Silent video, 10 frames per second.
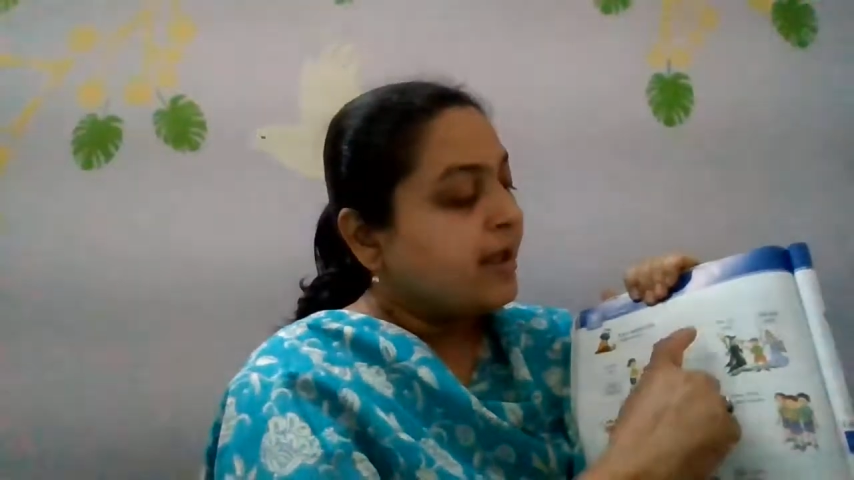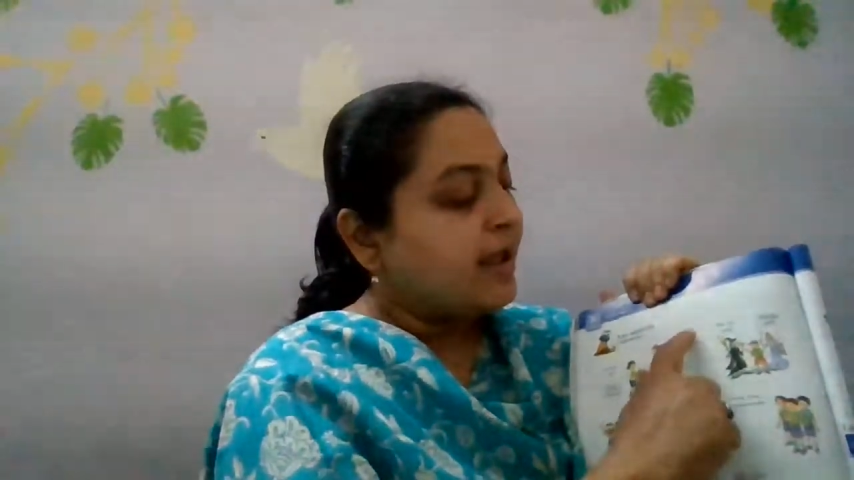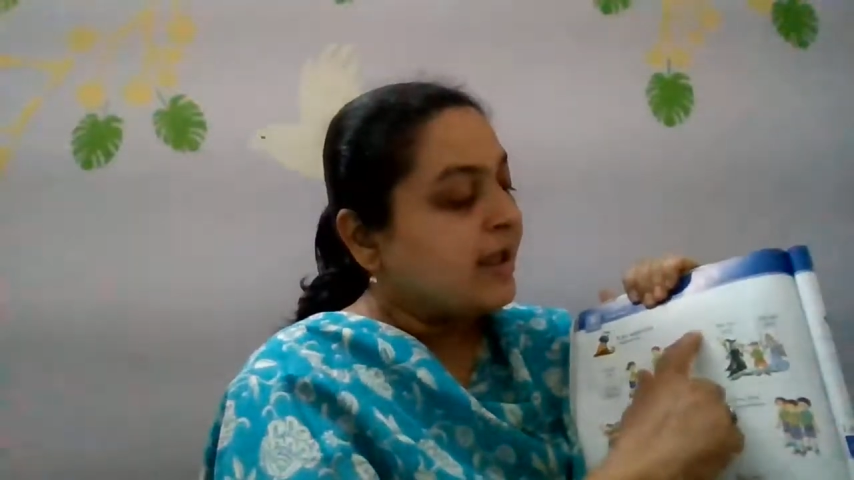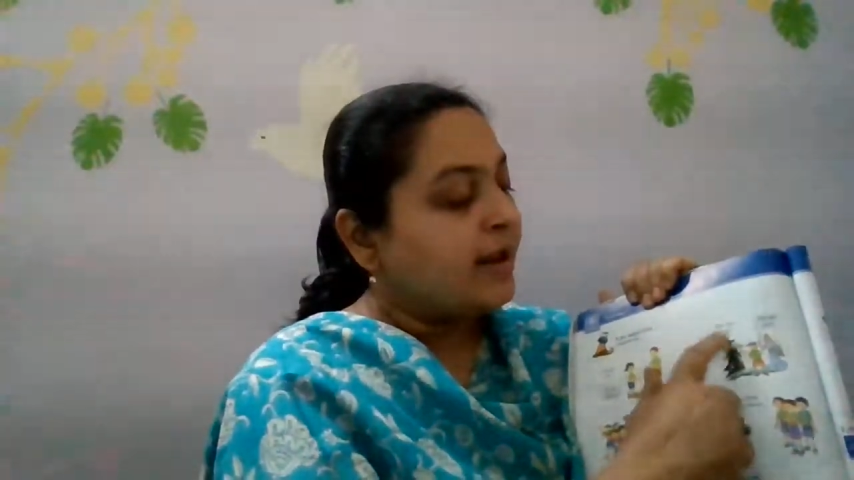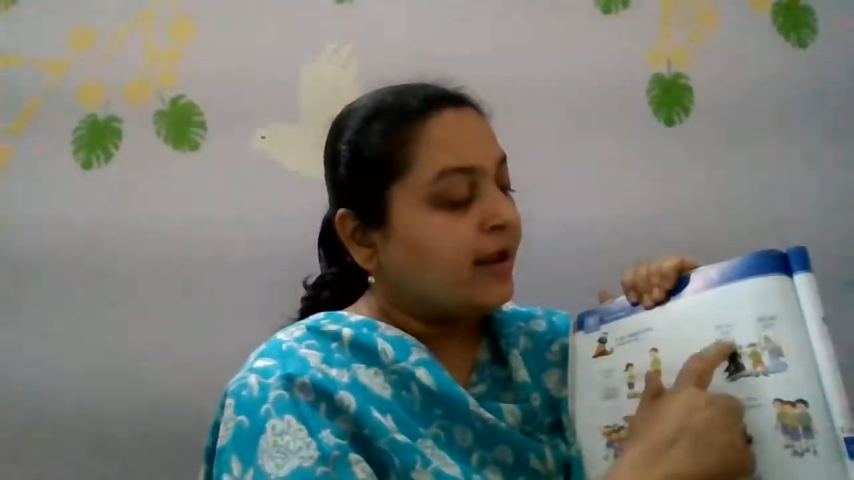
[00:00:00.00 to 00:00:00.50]

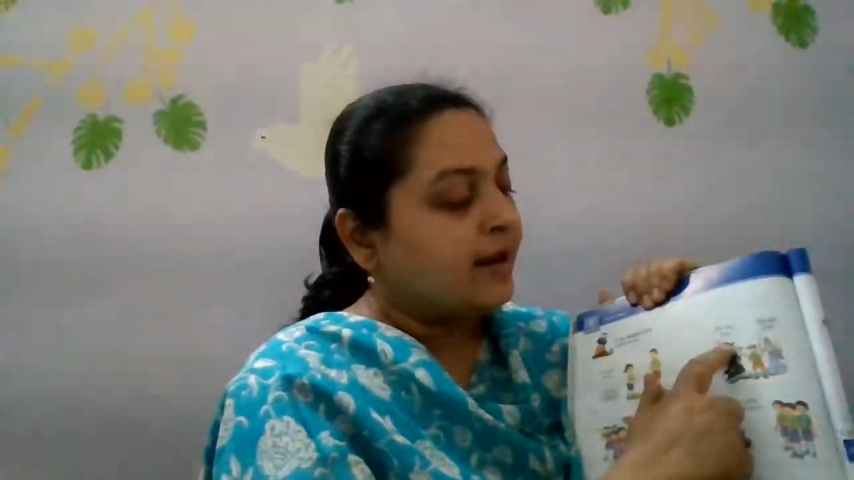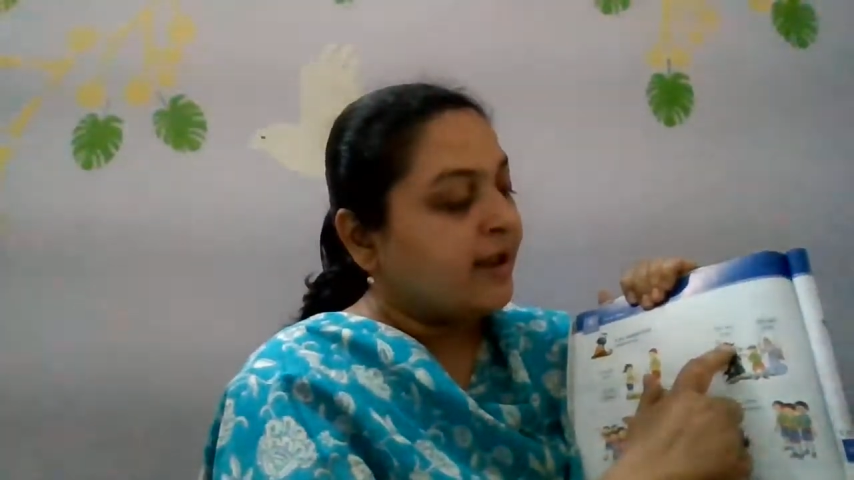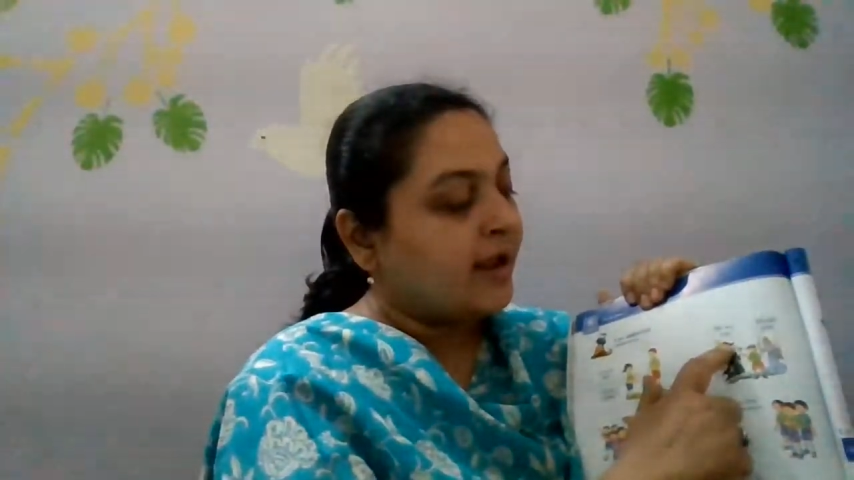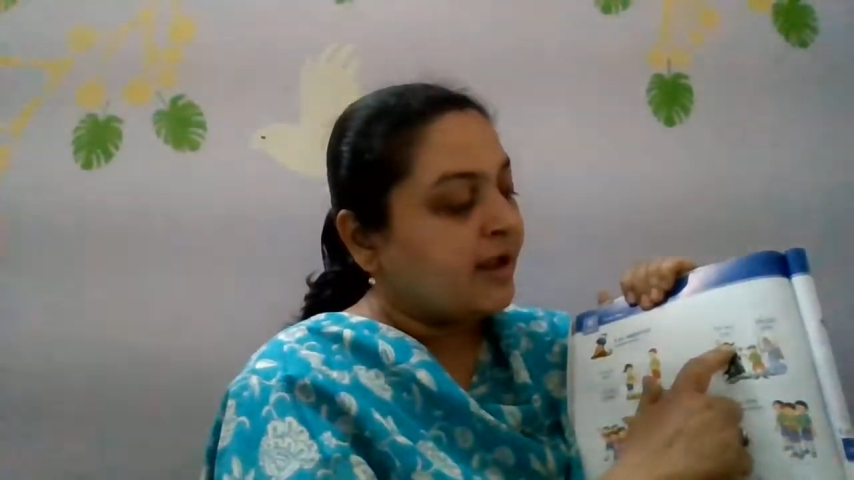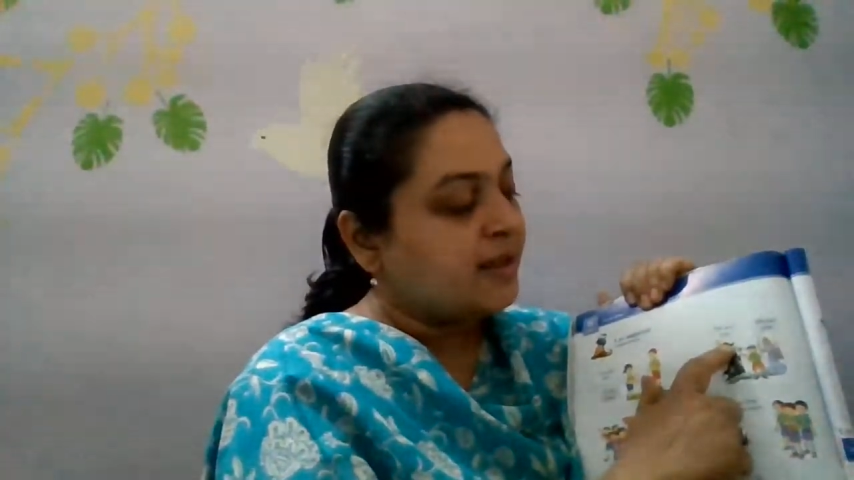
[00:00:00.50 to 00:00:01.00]
Elle est
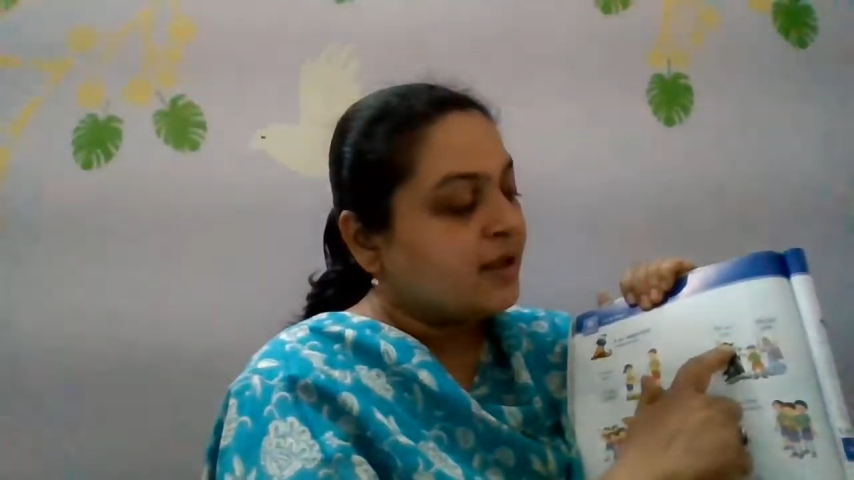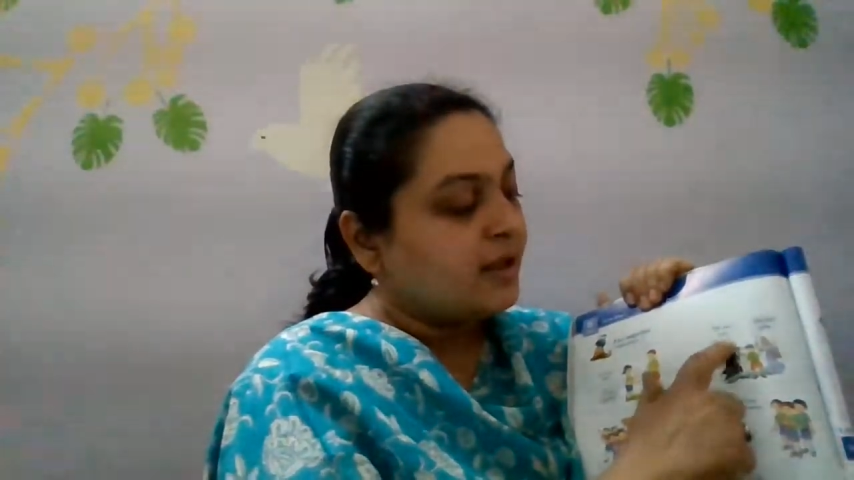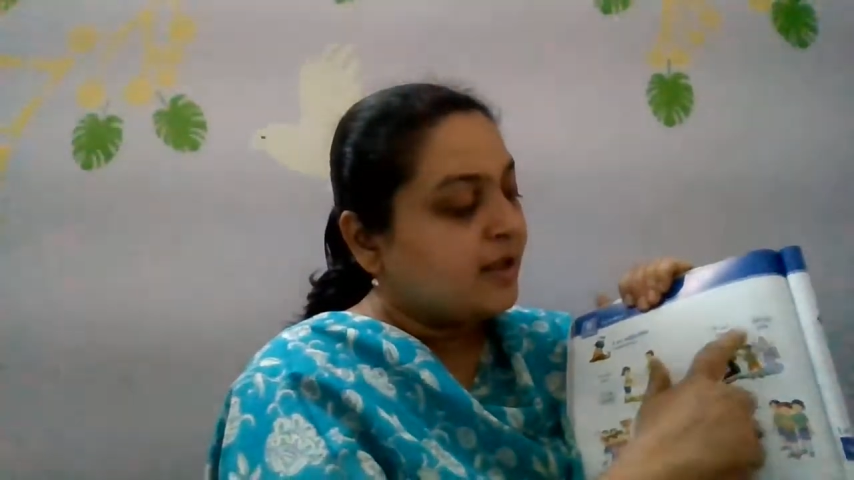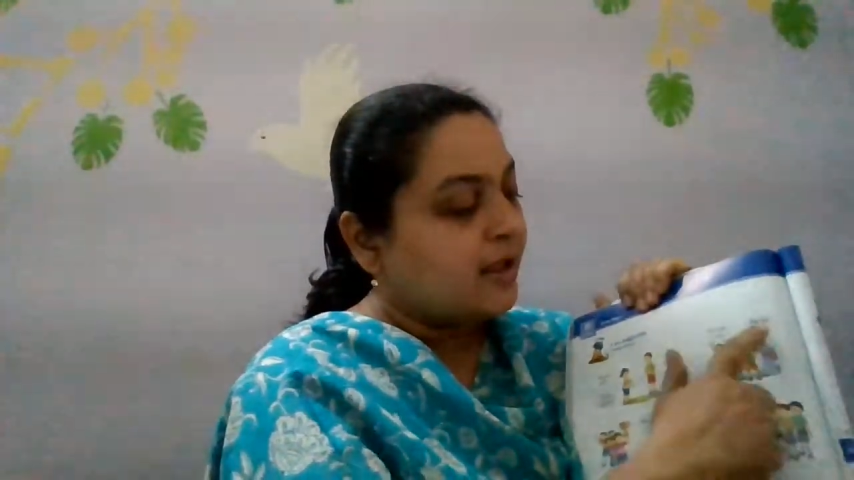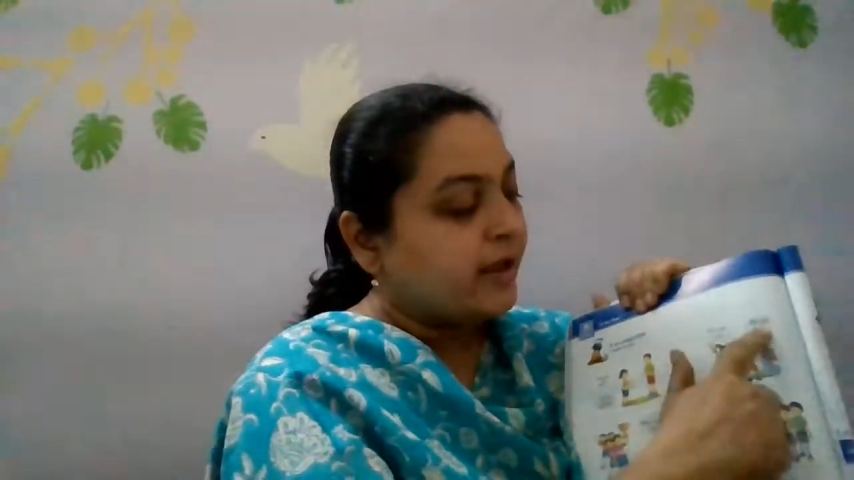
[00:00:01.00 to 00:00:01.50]
laide,
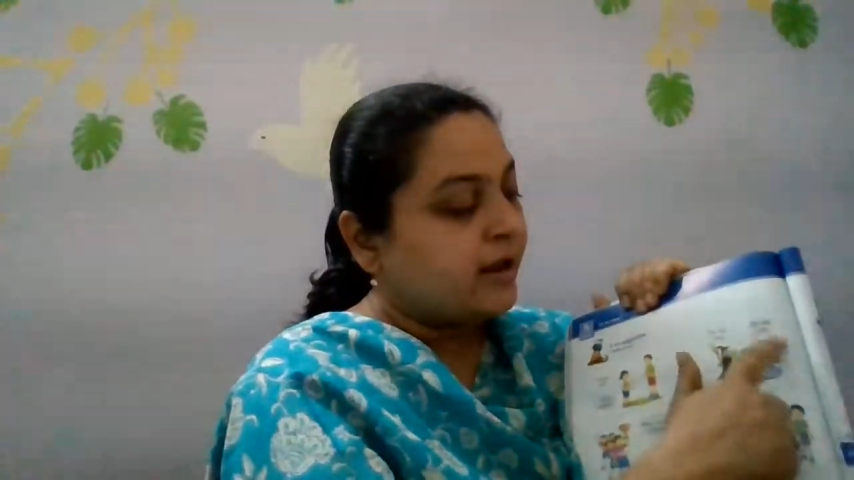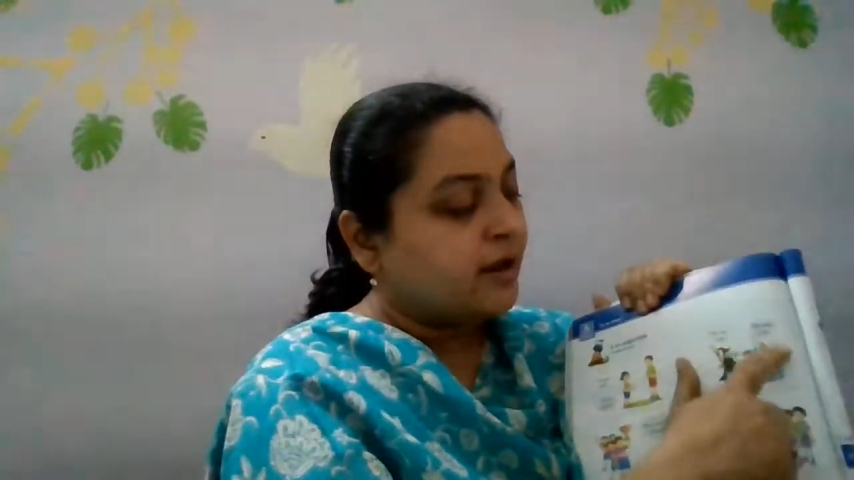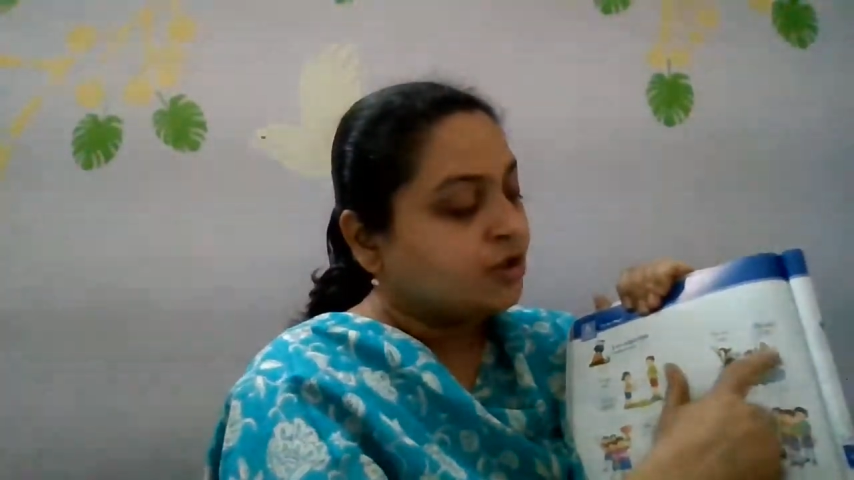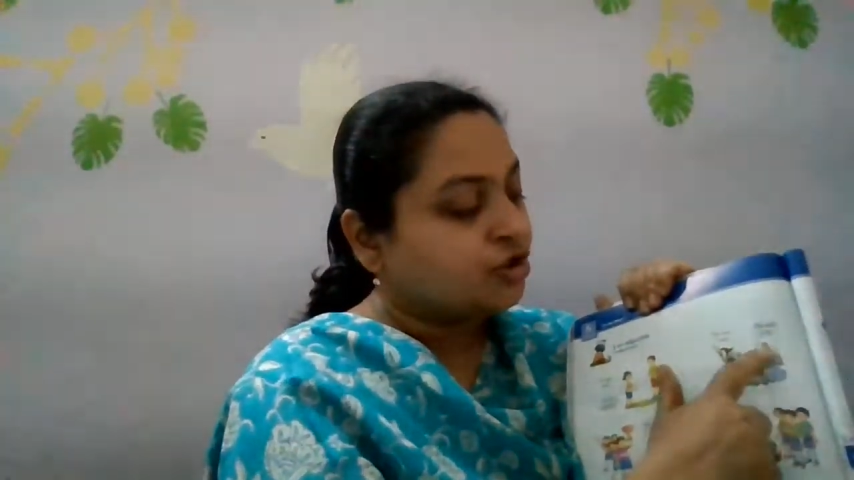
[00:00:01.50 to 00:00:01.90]
elle est